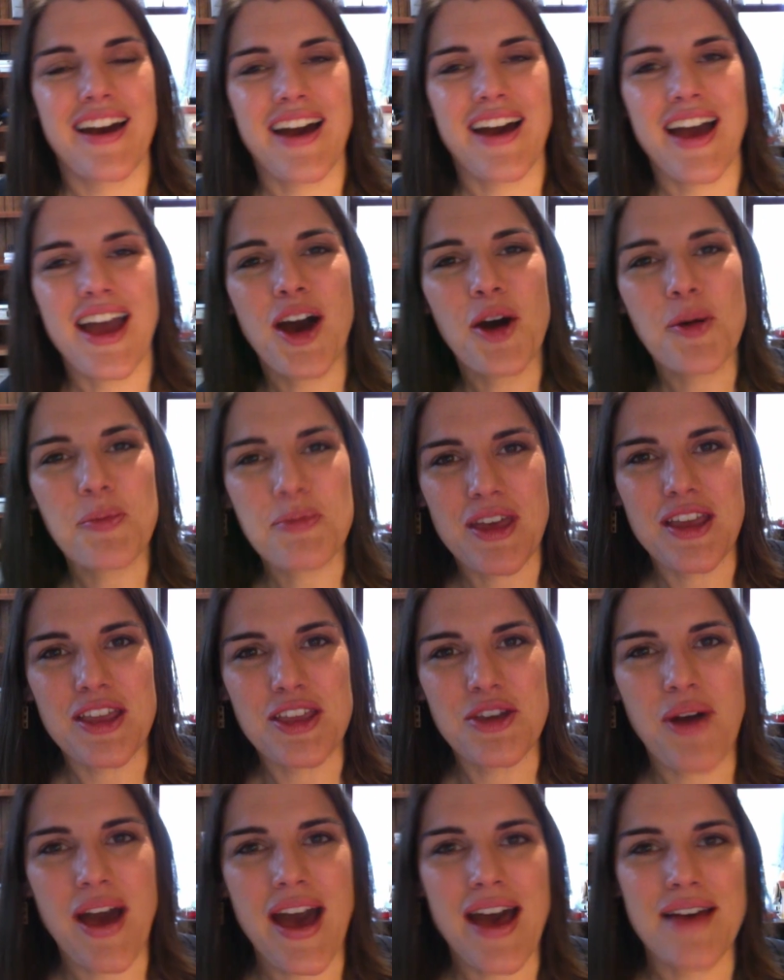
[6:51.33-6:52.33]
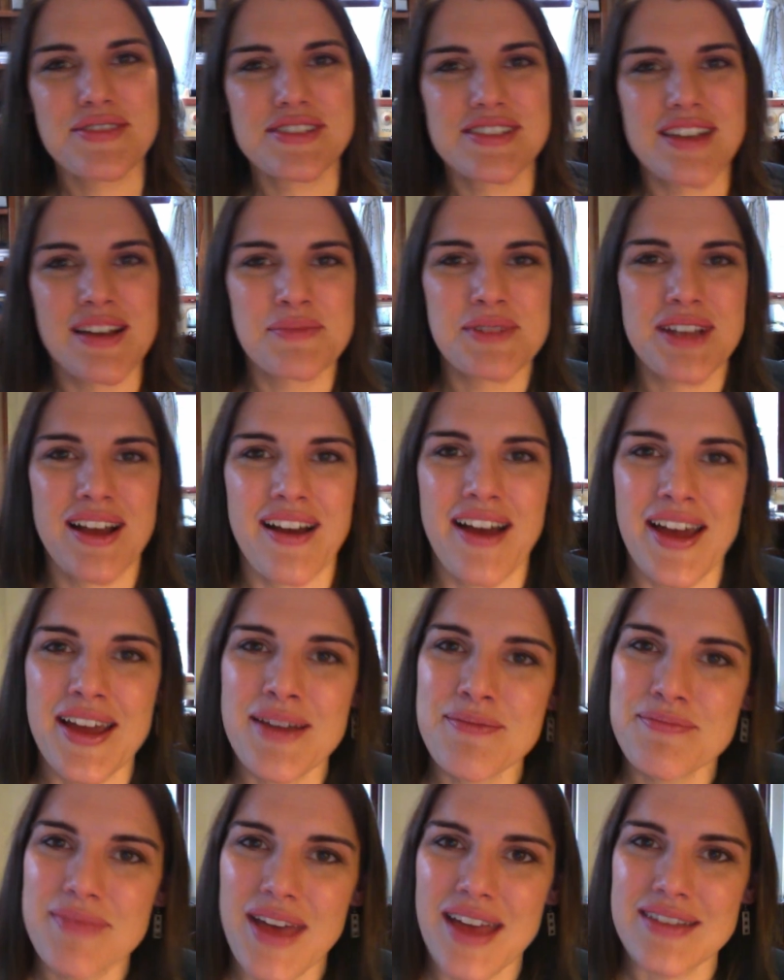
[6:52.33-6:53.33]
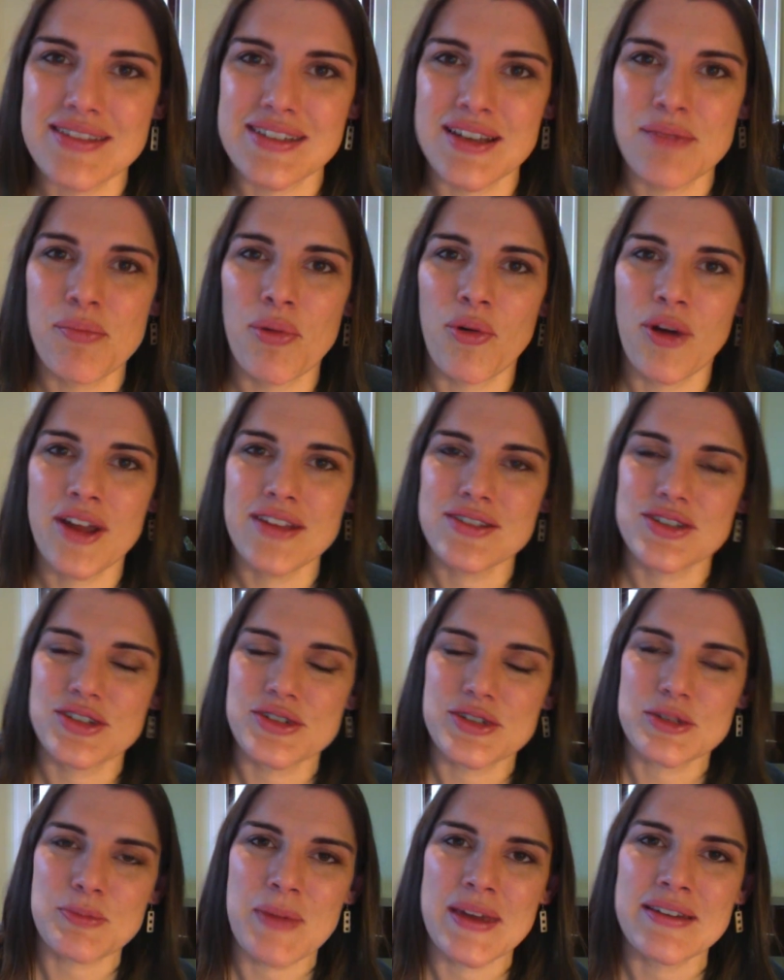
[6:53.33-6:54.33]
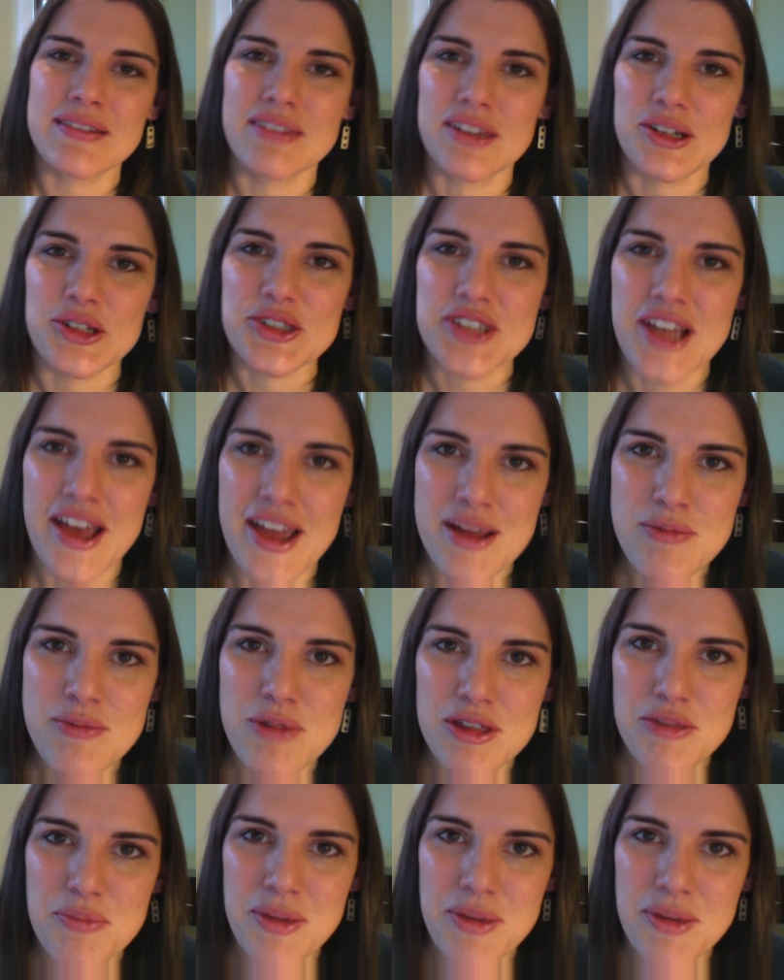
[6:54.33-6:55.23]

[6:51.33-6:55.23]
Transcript: I hope that you have some time at some point to spend a little time with